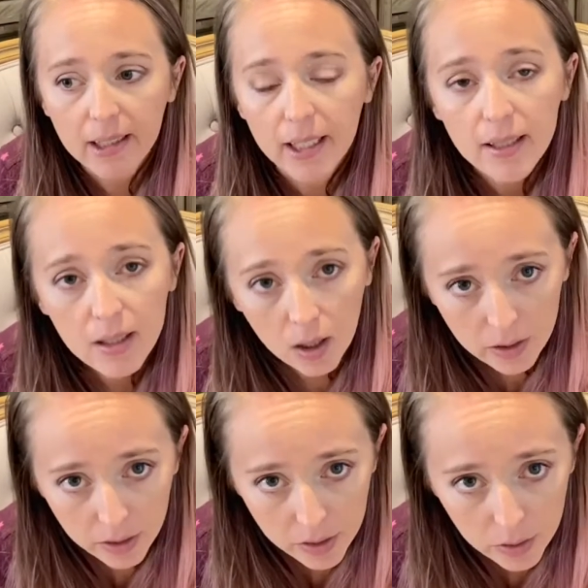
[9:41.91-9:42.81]
then they
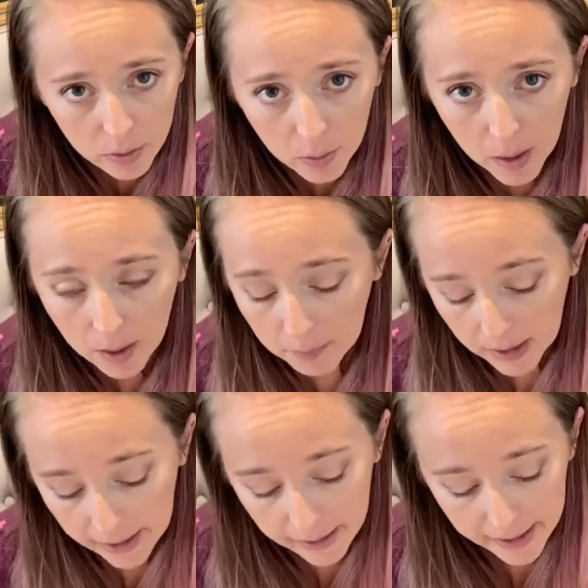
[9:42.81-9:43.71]
start their schoolwork.
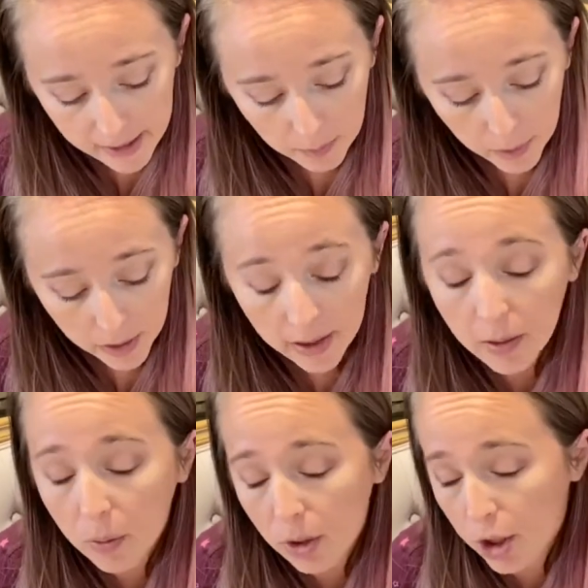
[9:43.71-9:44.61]
Malia likes to put it in the
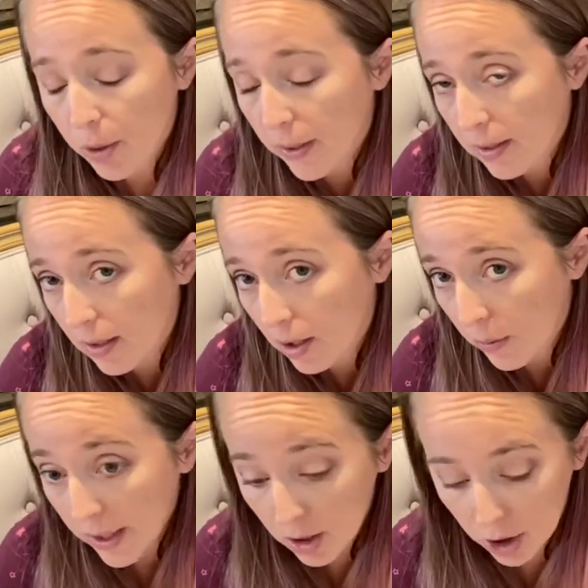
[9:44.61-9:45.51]
order she wants to do
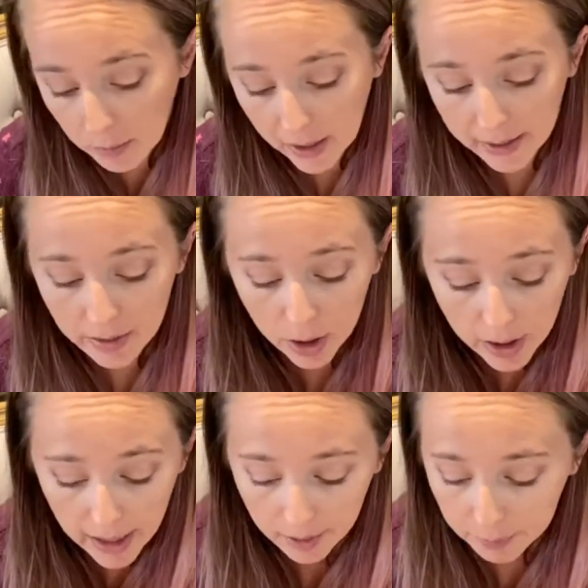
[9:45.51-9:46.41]
it, and she plans her
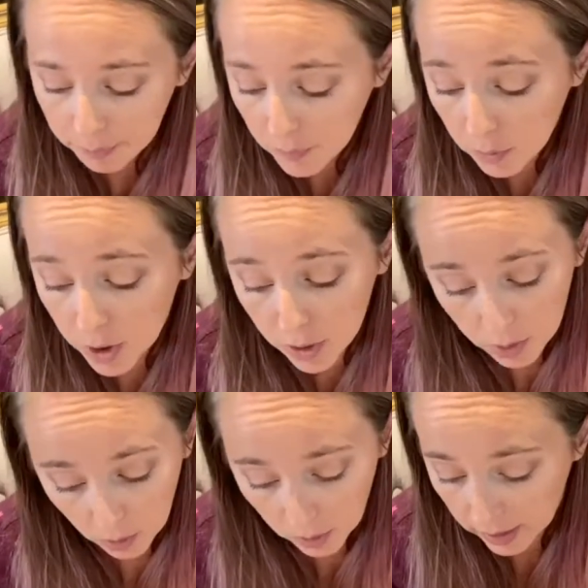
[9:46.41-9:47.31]
day, which is
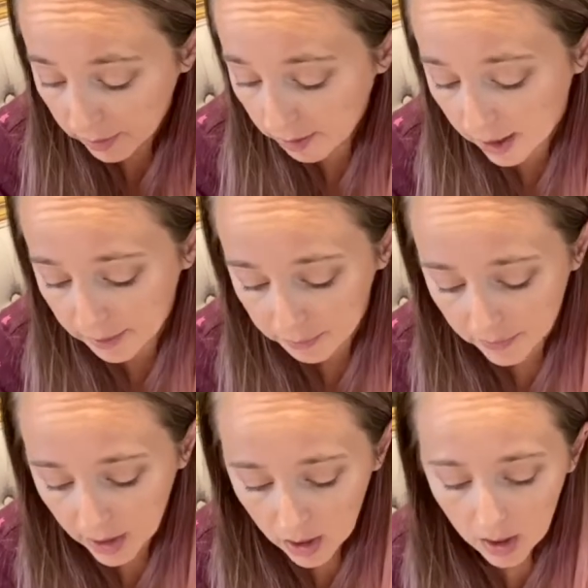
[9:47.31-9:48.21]
totally fine.
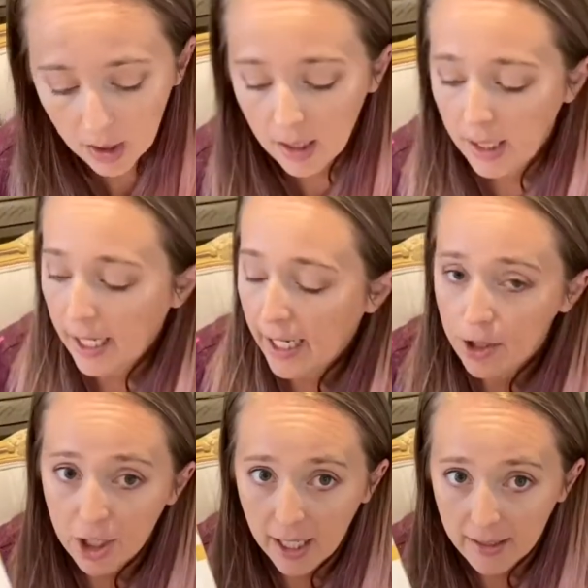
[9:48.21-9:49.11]
And
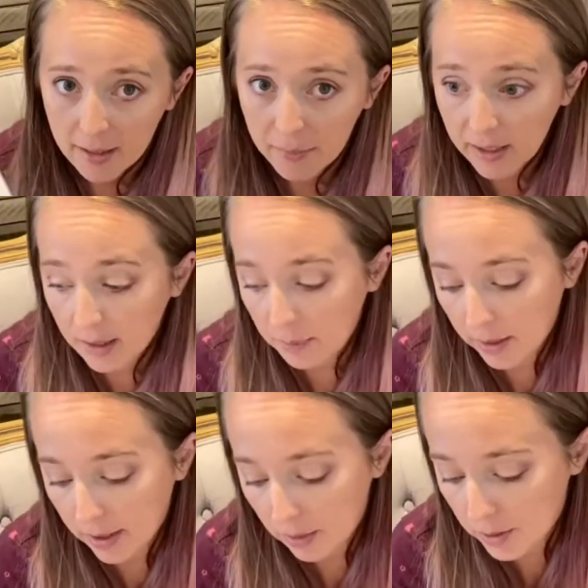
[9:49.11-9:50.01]
she has the monthly
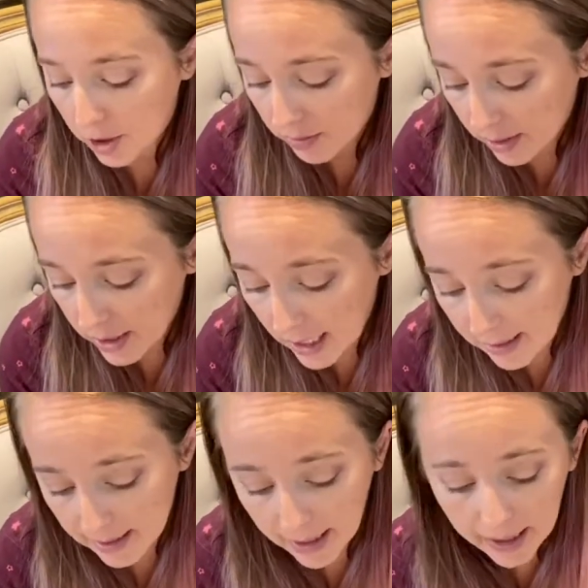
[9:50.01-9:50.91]
planner, which is
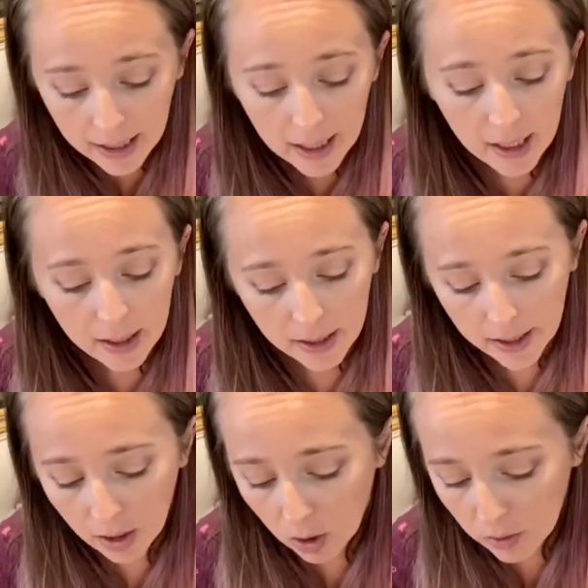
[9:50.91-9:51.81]
fantastic.
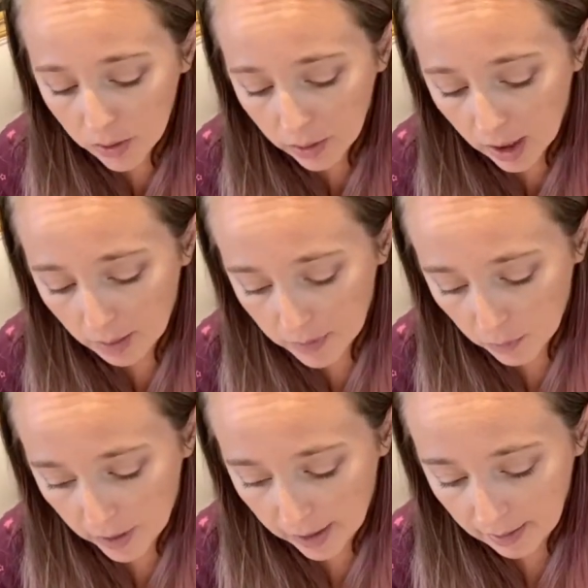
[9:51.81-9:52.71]
It also comes
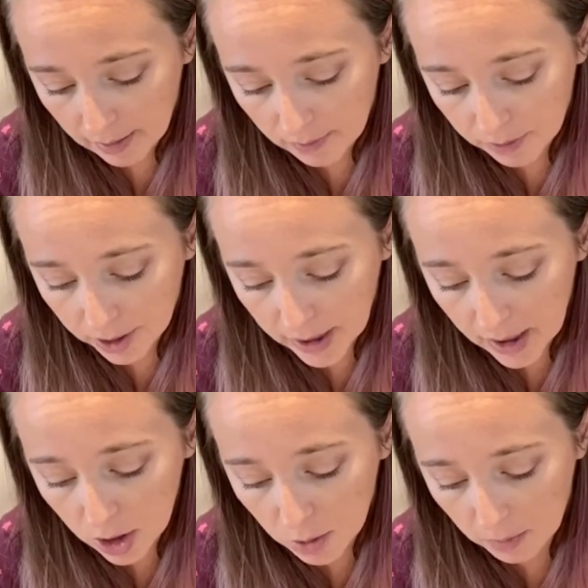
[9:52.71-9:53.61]
with, for
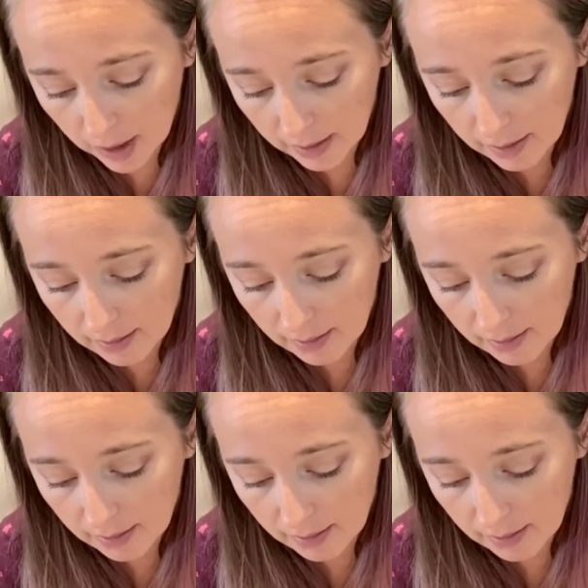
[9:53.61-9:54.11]
each month,